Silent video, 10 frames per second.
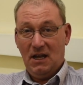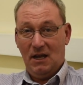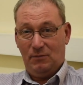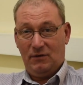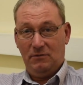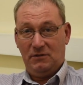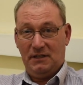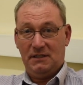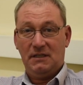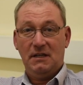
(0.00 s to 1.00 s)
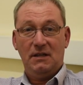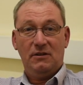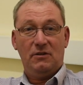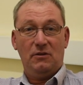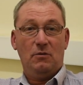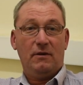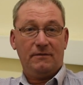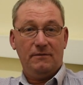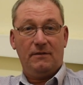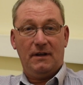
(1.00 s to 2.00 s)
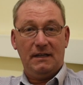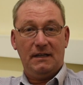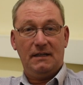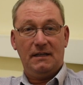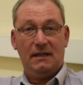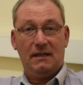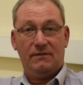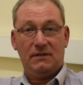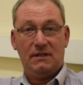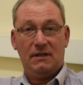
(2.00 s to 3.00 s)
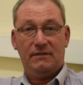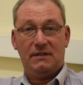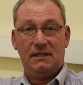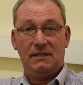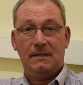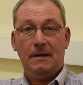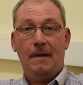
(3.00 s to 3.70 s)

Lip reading: approaches that you often find in other services.